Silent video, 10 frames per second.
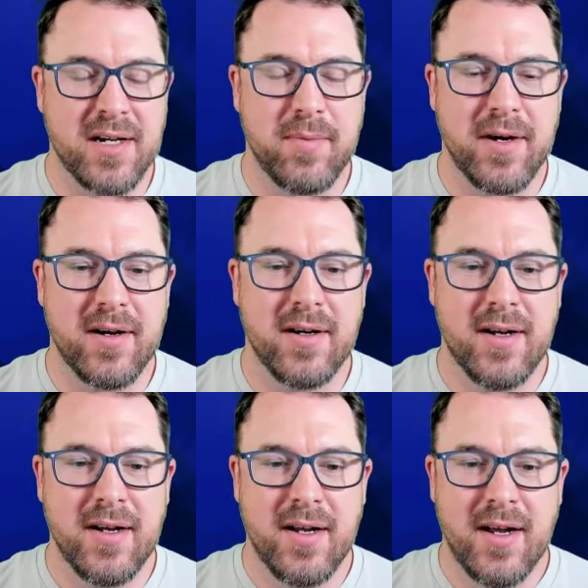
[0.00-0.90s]
part.
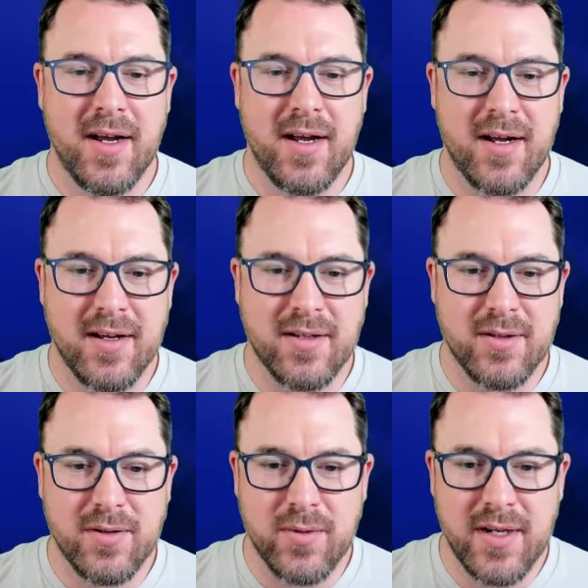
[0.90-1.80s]
So
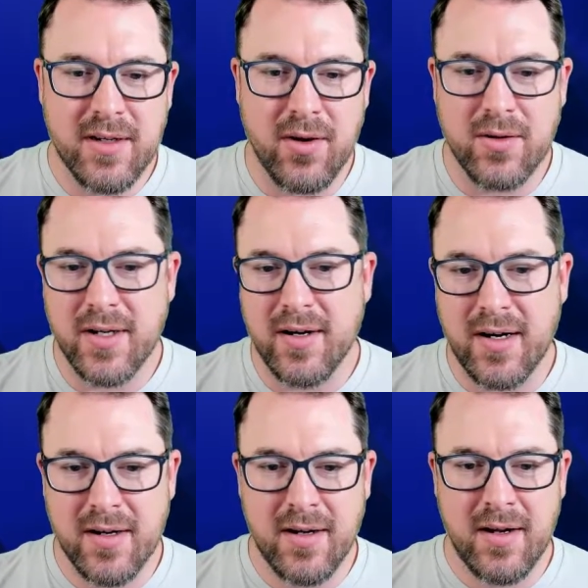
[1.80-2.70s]
let's read it.
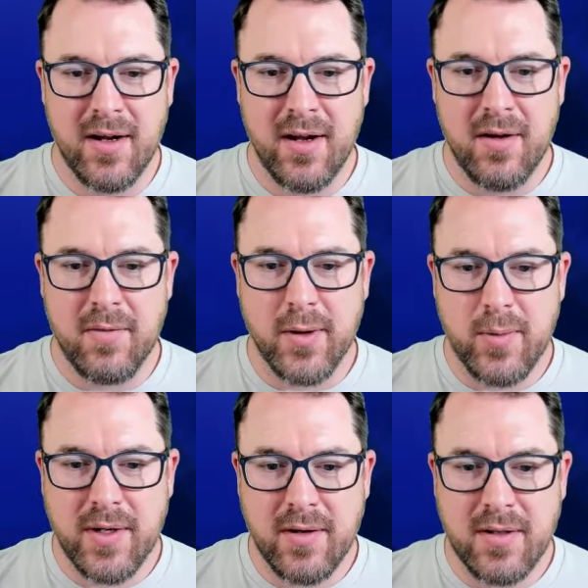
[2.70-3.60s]
Caldera. For
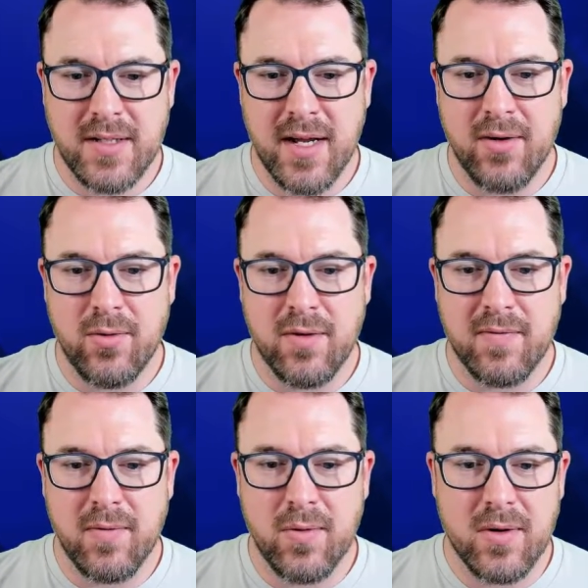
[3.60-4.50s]
3 turns, gain aura
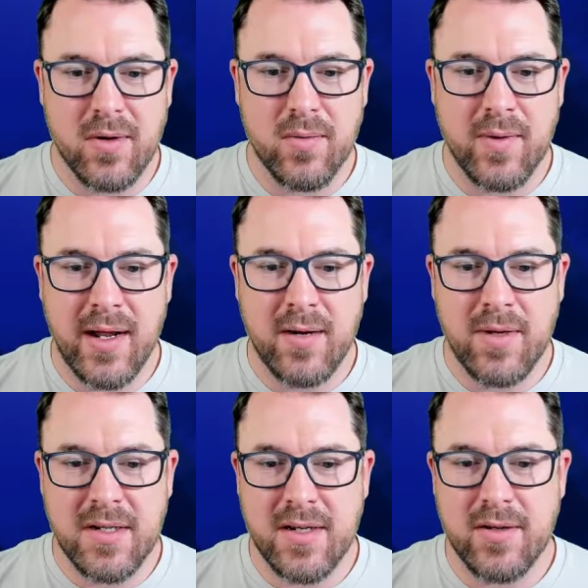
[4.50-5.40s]
4. When
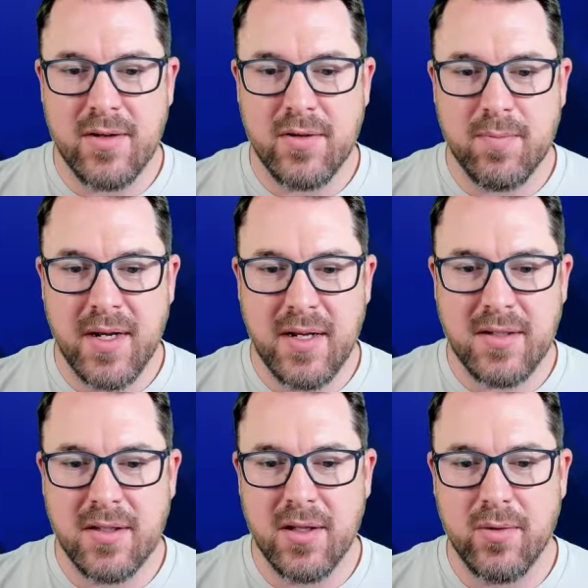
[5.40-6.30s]
enemies enter your
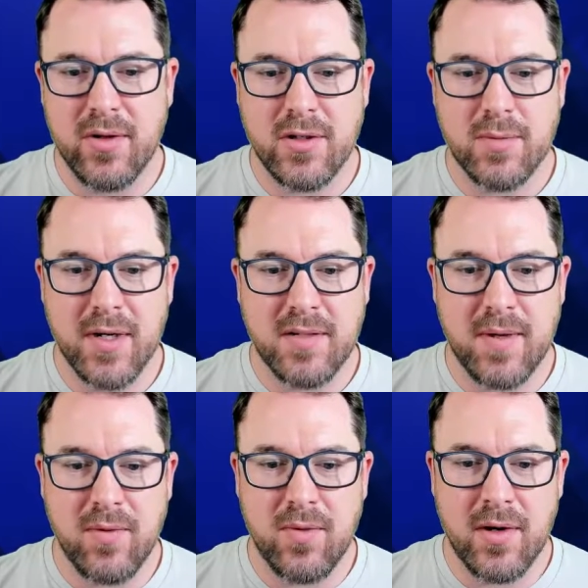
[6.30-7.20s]
space, lower their space
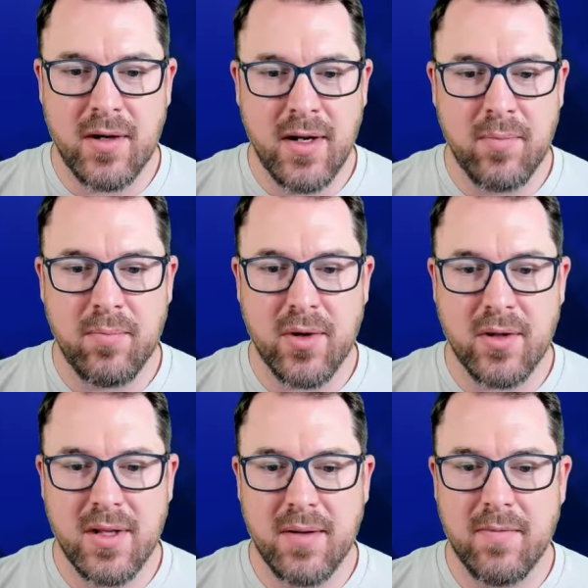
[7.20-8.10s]
by 1 and
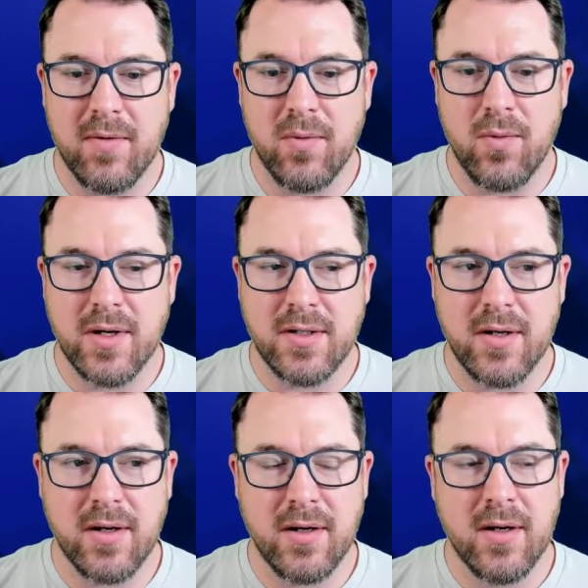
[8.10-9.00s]
burn them for 1
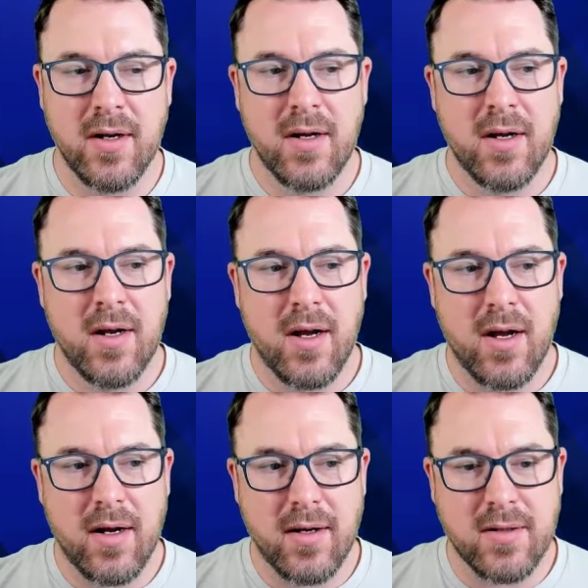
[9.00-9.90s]
turn.
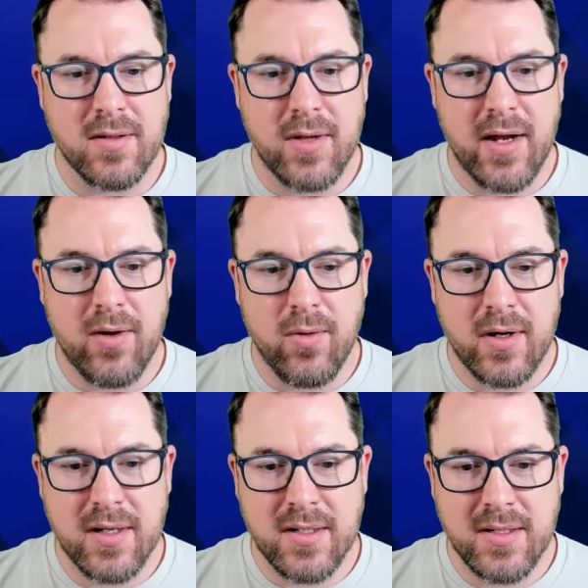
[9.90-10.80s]
So that
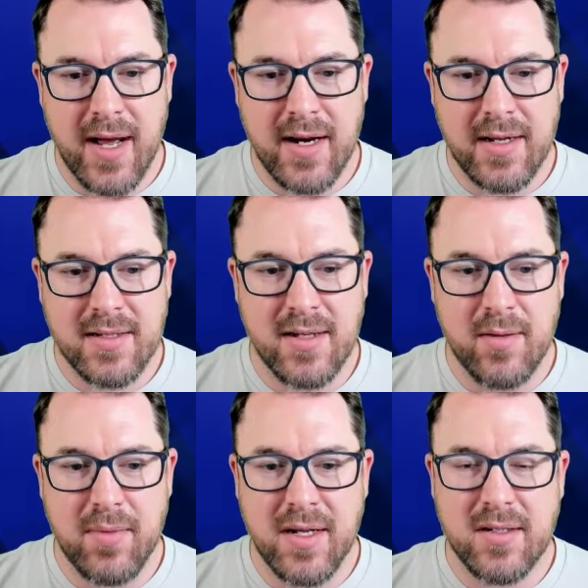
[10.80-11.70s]
aura is static. It's
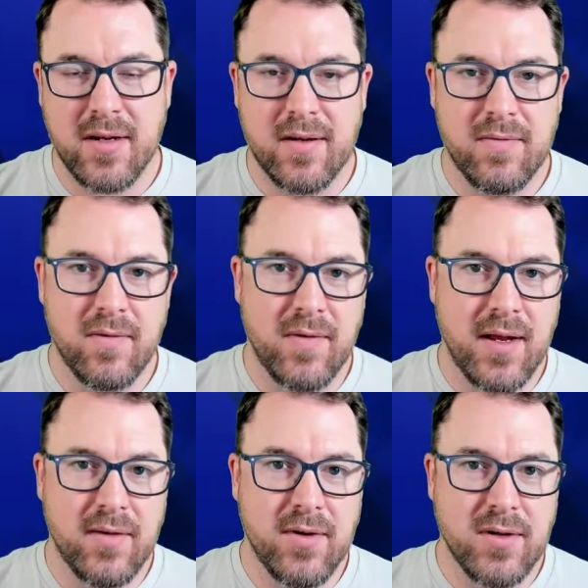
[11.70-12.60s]
not based off of
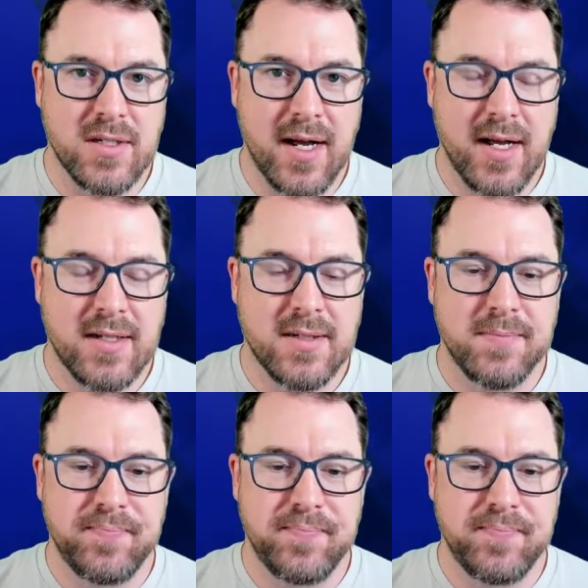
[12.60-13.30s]
any of your stats.